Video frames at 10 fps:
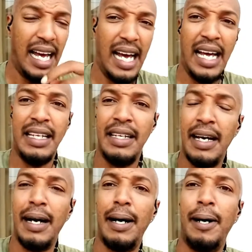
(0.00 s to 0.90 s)
and
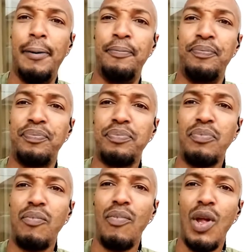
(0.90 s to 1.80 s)
um,
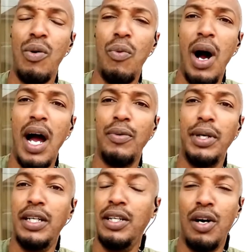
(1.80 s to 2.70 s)
why
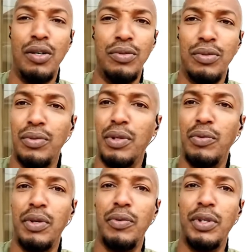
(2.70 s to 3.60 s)
we you know
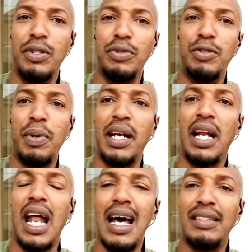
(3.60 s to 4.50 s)
spend a
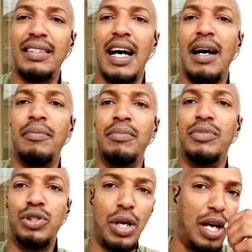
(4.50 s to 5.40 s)
lot of time
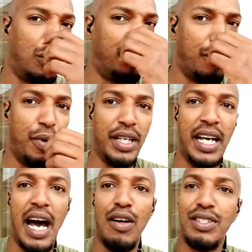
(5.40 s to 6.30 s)
trying to look for
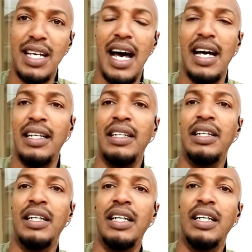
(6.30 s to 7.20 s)
money outside
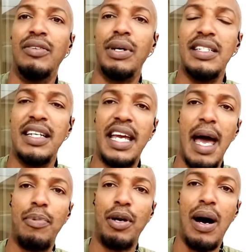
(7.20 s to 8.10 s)
raising
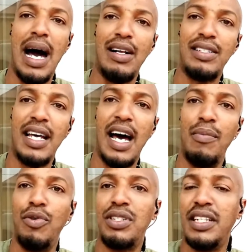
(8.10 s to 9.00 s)
capital outside
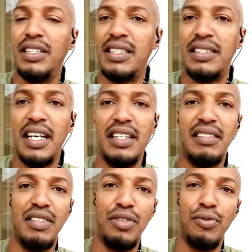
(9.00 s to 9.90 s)
mostly in the
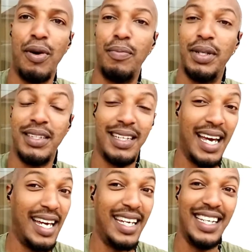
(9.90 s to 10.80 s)
states in Europe but
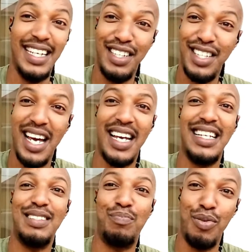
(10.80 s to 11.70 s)
hey Asia
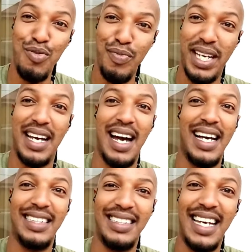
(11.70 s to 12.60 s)
is booming
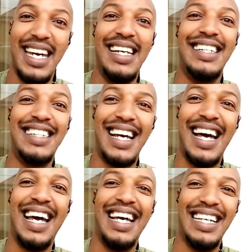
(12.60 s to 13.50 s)
guys
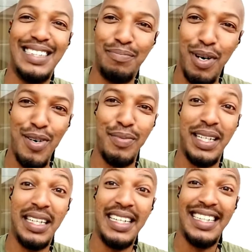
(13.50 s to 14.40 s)
Asia is booming
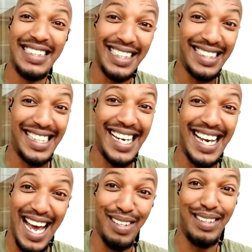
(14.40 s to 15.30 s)
so check
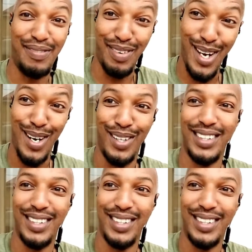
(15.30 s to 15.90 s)
out the vlog